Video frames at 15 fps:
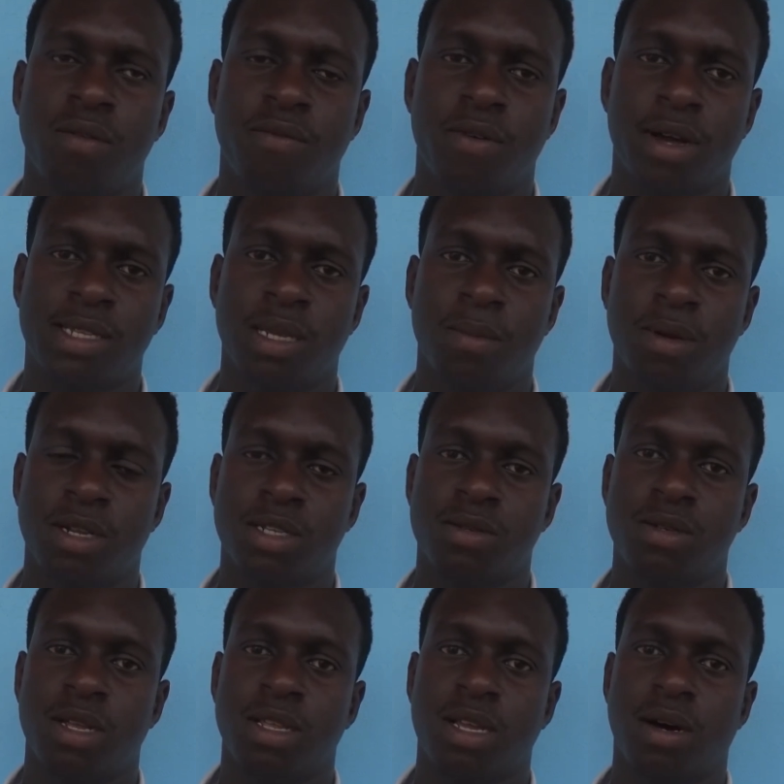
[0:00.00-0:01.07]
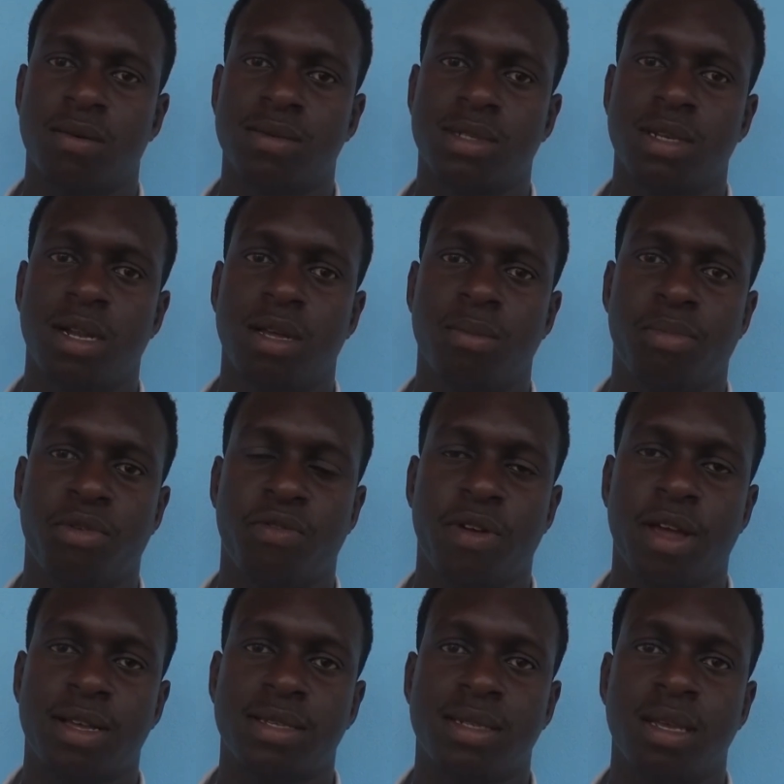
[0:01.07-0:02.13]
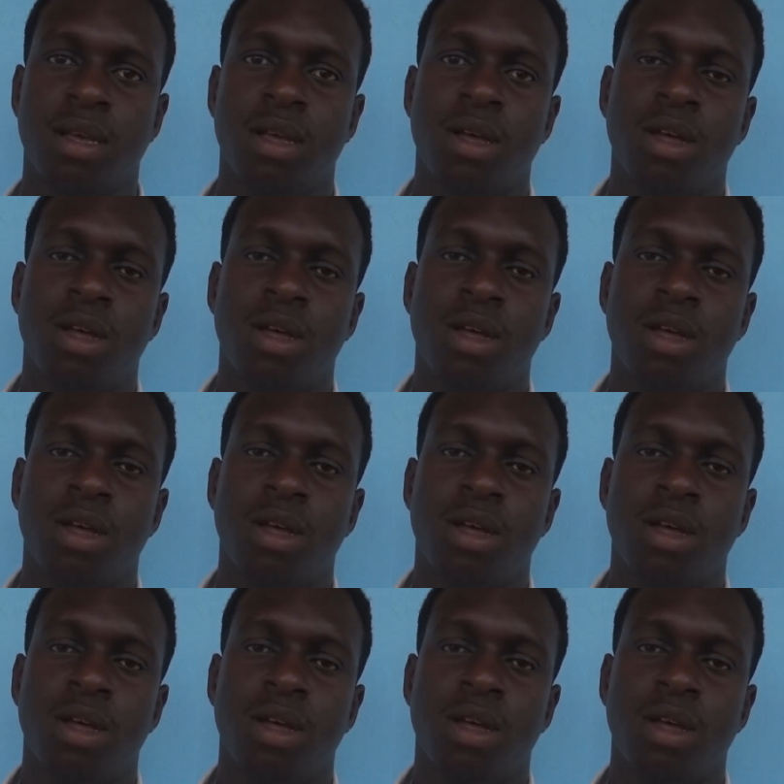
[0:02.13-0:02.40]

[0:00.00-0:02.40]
for example, the student council and prefects,